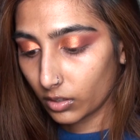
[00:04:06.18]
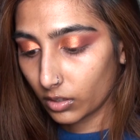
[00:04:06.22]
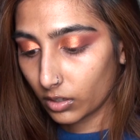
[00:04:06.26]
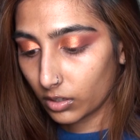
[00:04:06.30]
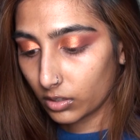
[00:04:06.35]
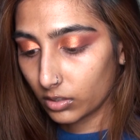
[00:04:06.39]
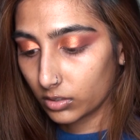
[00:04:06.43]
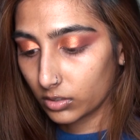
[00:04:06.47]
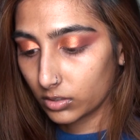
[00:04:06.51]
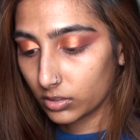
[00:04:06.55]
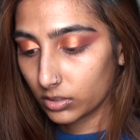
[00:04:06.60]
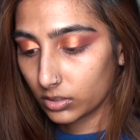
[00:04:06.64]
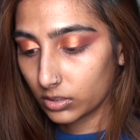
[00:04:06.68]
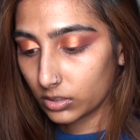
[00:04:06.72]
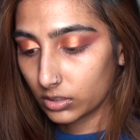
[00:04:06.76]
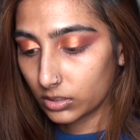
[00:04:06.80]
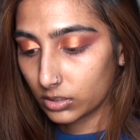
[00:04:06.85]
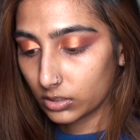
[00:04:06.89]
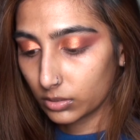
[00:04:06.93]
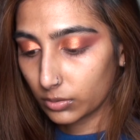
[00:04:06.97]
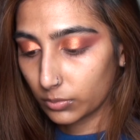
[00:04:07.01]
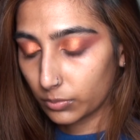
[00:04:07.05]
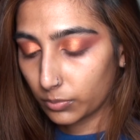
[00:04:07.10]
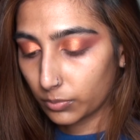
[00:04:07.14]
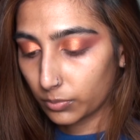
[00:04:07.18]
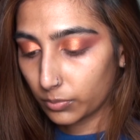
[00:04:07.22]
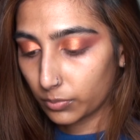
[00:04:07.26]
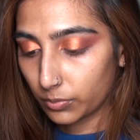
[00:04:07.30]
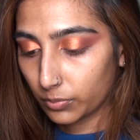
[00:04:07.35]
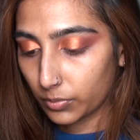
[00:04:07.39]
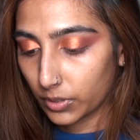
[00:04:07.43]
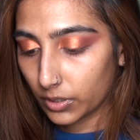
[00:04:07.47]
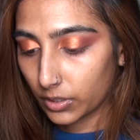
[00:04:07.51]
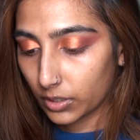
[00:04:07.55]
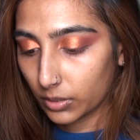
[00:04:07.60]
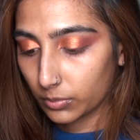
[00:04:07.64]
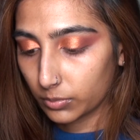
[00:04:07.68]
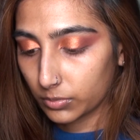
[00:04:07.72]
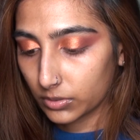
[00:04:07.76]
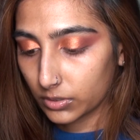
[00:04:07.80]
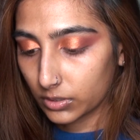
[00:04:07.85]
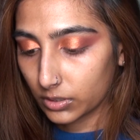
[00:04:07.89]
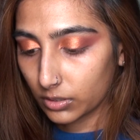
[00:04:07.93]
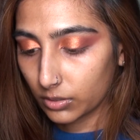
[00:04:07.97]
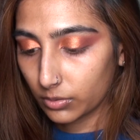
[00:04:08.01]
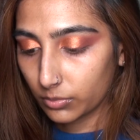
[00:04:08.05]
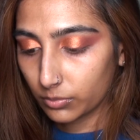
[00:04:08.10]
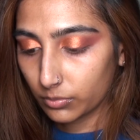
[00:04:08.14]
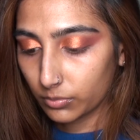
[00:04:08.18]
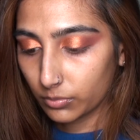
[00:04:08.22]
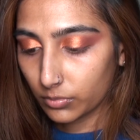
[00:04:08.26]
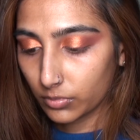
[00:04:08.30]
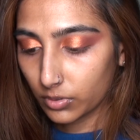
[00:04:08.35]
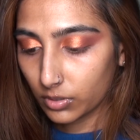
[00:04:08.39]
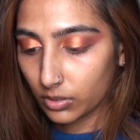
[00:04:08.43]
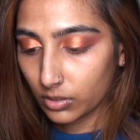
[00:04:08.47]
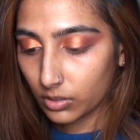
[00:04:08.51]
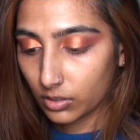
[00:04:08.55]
and just pick up some